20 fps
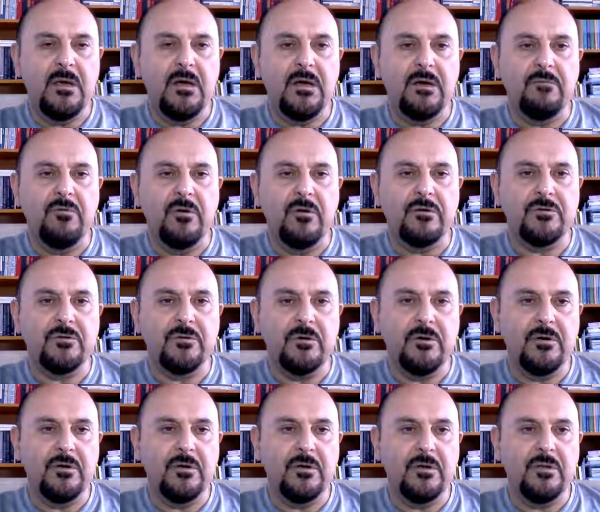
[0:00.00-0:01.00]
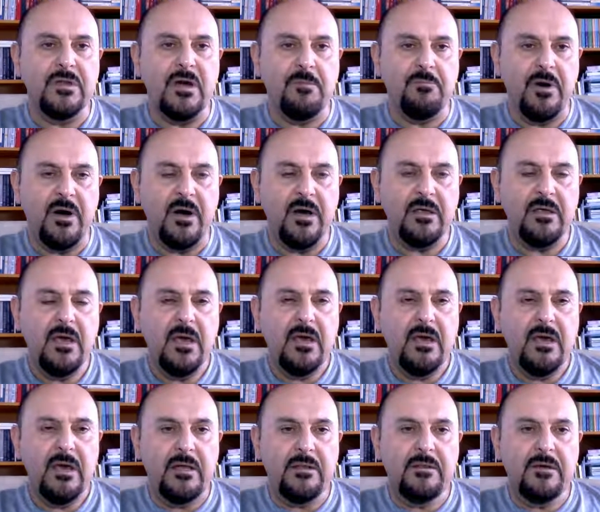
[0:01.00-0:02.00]
for NumPy,
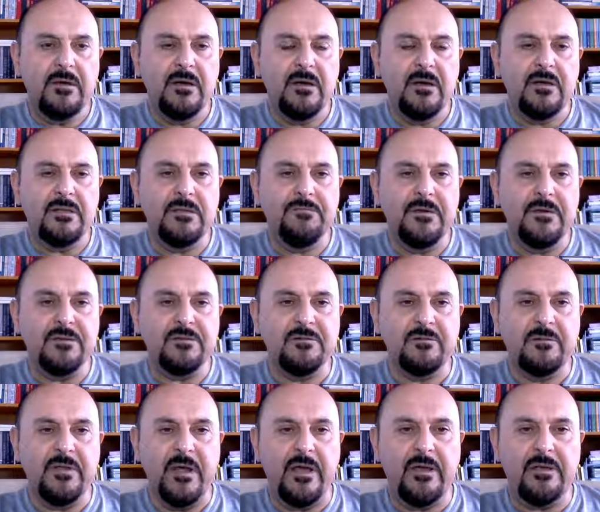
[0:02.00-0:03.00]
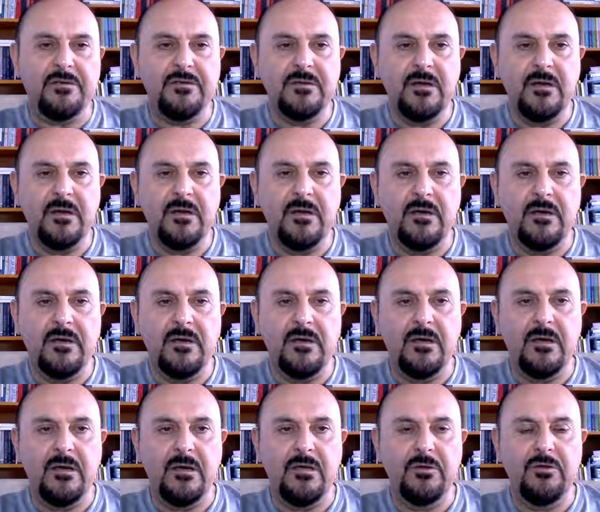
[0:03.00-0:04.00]
and it facilitates
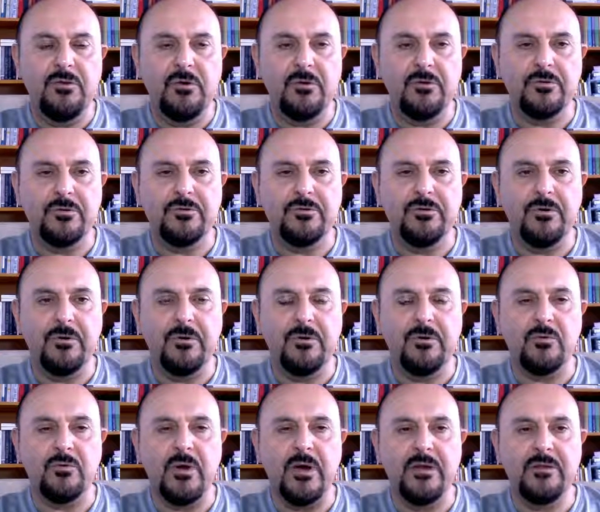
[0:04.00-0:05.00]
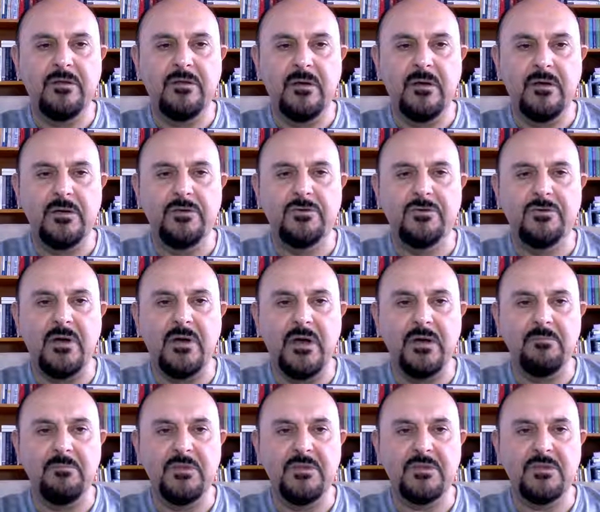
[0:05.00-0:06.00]
in order to write each
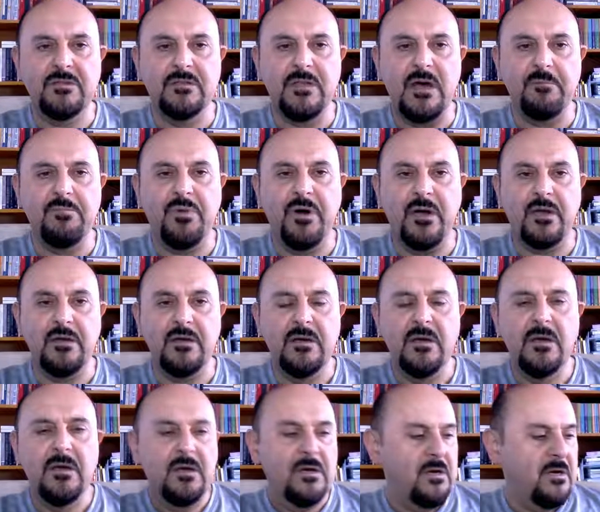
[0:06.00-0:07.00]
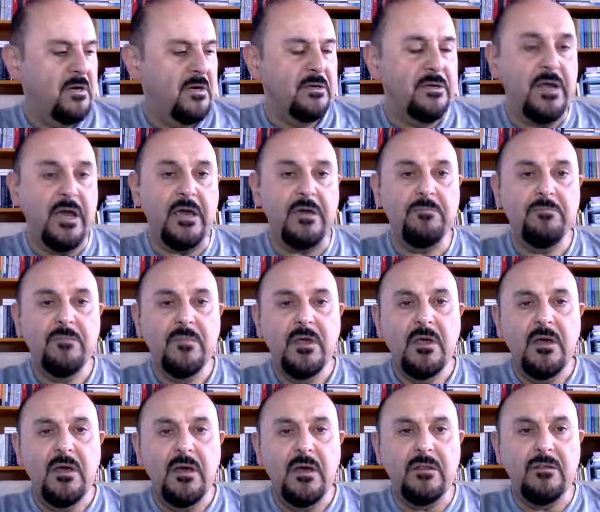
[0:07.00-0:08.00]
time this NumPy name.
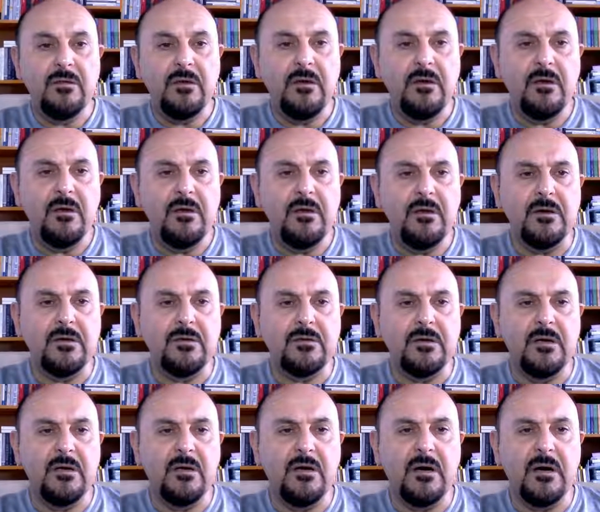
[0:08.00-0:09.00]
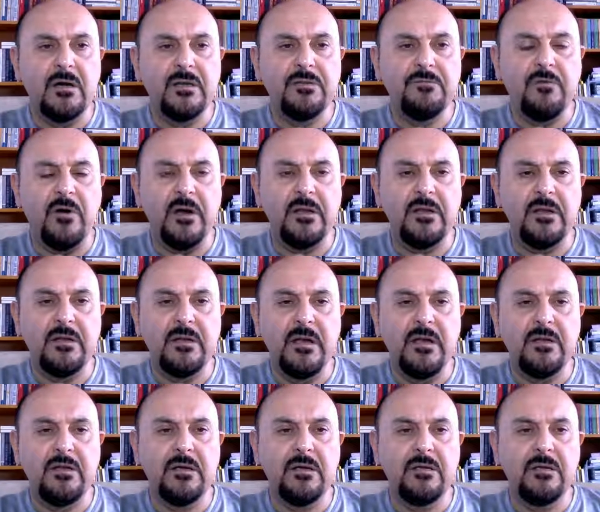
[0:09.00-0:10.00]
And here I define
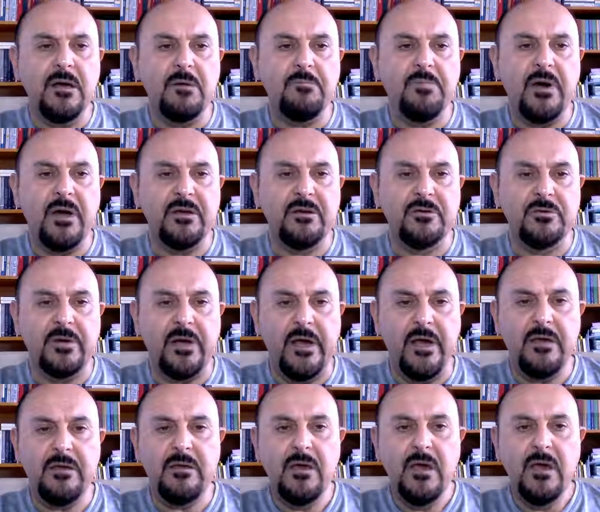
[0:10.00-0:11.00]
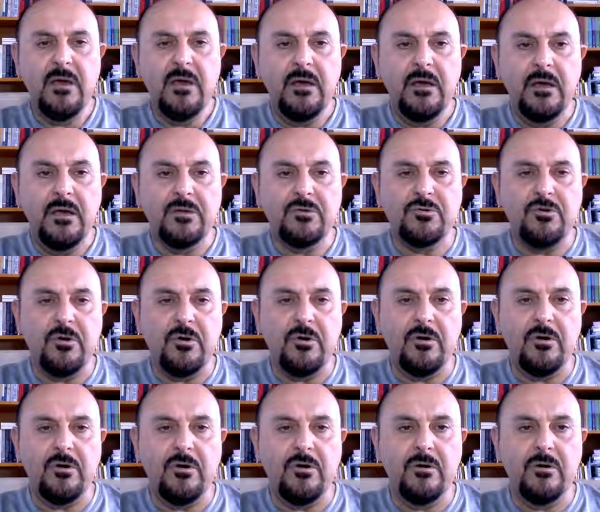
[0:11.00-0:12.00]
a NumPy array.
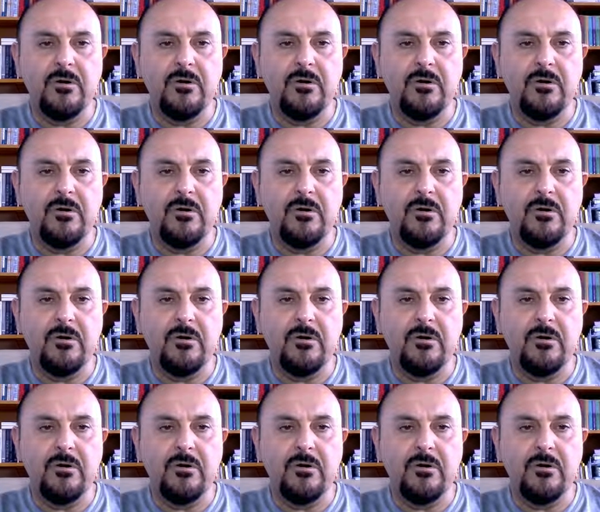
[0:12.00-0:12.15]
So